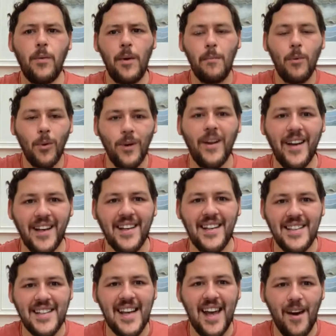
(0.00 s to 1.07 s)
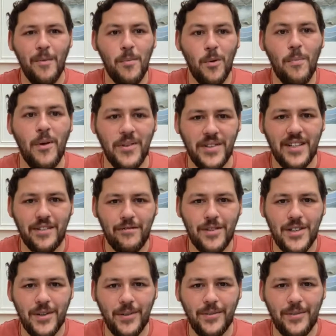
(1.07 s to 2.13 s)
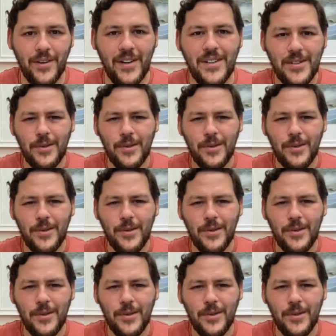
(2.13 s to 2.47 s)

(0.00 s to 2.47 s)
we're more likely to get a more positive result, right?